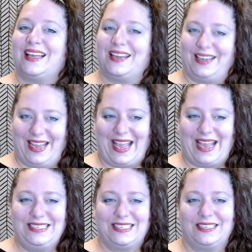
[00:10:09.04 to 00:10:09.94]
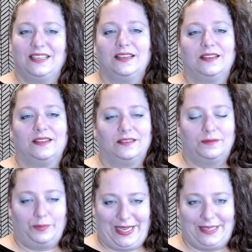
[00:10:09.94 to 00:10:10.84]
Negate
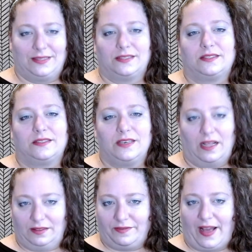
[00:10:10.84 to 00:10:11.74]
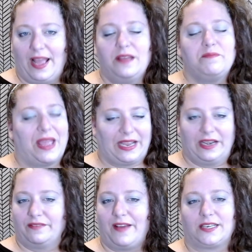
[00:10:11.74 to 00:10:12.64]
means nullify, make
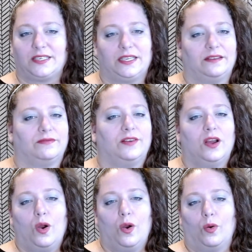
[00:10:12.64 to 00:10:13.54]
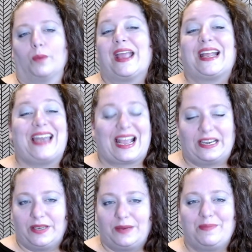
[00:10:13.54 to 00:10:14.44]
ineffective, or make
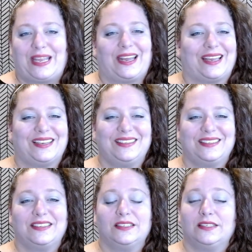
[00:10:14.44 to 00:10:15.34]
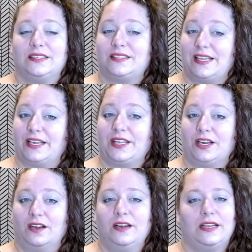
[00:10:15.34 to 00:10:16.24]
negative in meaning.
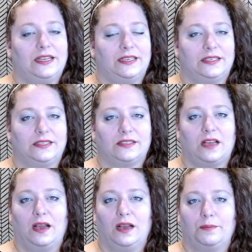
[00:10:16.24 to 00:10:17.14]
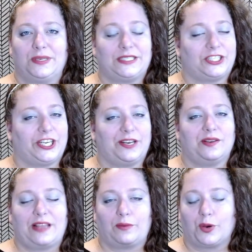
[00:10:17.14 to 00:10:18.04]
Sinecure is a
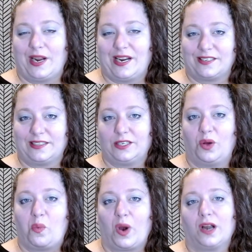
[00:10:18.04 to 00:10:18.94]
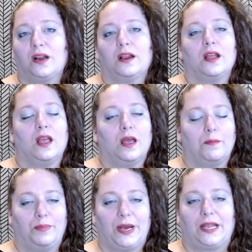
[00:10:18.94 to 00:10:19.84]
position that requires little work
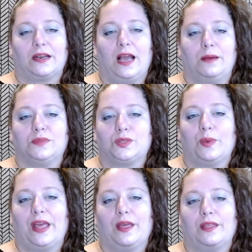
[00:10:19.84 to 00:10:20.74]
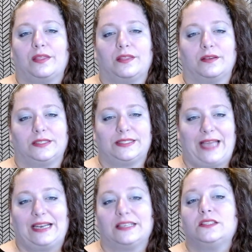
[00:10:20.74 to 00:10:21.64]
but comes with
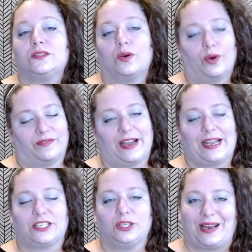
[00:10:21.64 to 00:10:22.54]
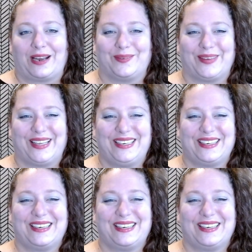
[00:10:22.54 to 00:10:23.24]
status or financial benefit.